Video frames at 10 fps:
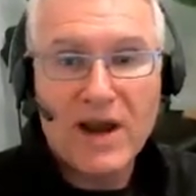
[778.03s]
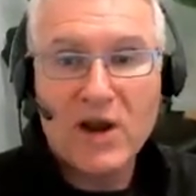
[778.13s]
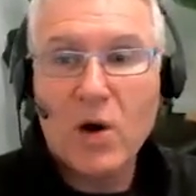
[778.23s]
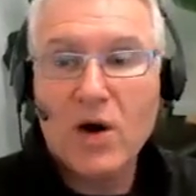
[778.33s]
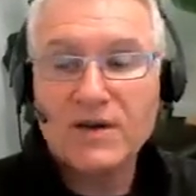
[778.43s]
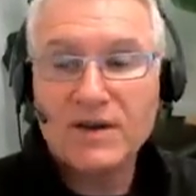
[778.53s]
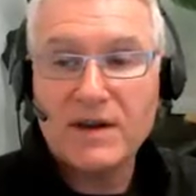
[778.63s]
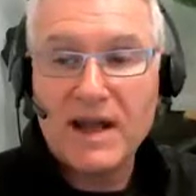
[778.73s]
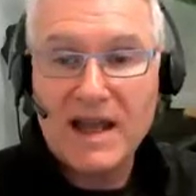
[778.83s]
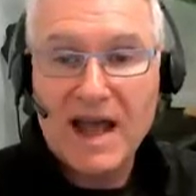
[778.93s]
not
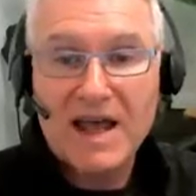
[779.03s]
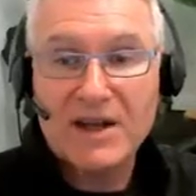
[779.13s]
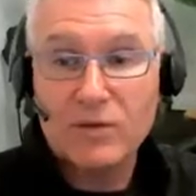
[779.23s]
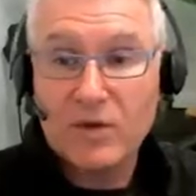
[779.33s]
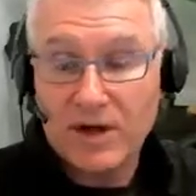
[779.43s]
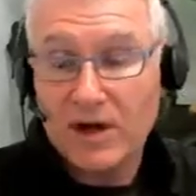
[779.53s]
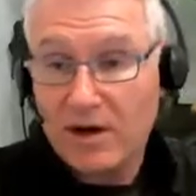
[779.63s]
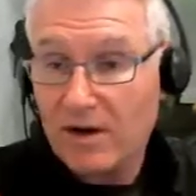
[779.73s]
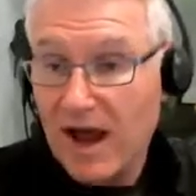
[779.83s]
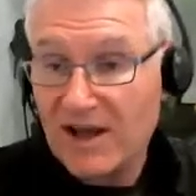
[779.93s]
engaged,
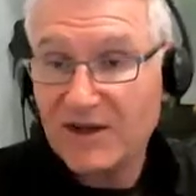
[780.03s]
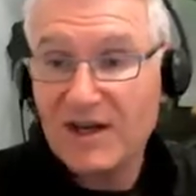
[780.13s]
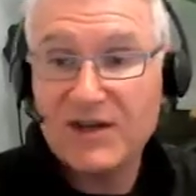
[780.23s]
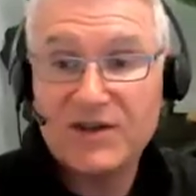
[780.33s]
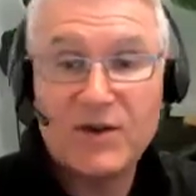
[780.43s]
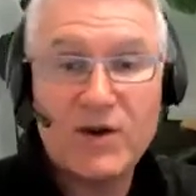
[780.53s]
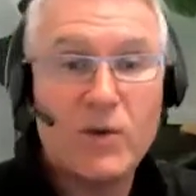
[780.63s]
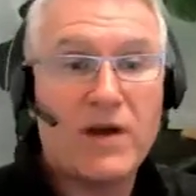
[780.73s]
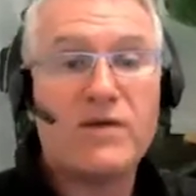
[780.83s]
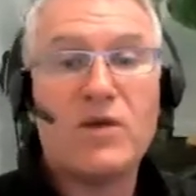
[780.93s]
as an industry,
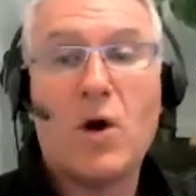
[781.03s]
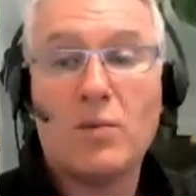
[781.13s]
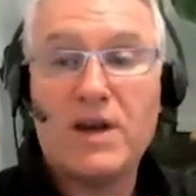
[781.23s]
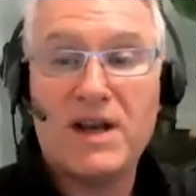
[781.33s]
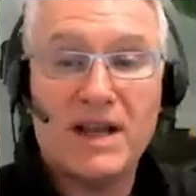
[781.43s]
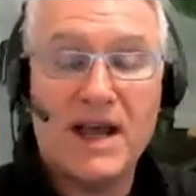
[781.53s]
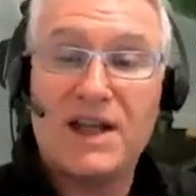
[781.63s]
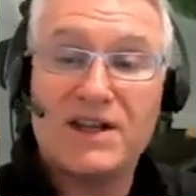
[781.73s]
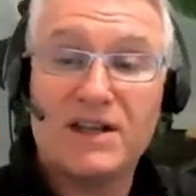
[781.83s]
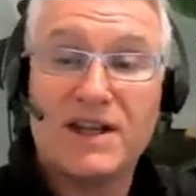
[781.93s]
we've not been
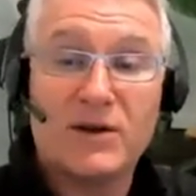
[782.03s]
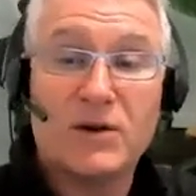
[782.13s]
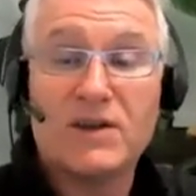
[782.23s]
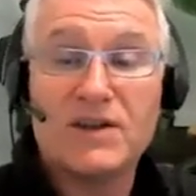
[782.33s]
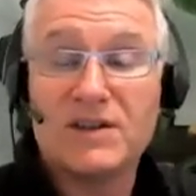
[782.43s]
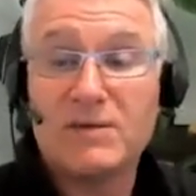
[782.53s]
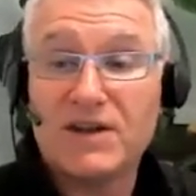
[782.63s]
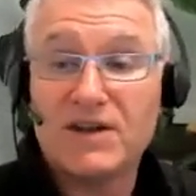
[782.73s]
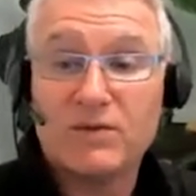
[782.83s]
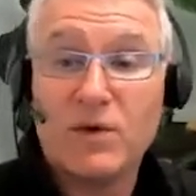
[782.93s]
engaging technology as
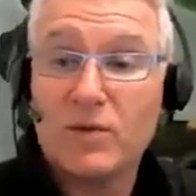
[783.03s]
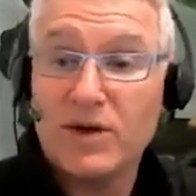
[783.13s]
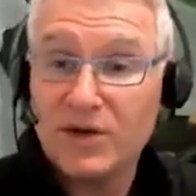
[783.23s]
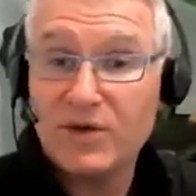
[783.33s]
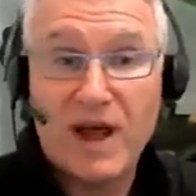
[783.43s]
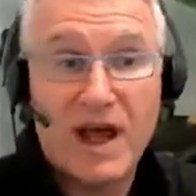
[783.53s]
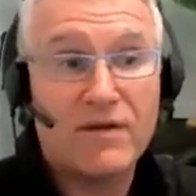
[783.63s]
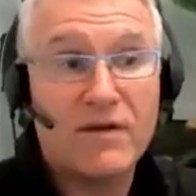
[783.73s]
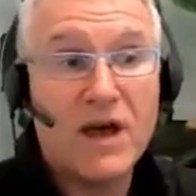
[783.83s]
much as what we should have,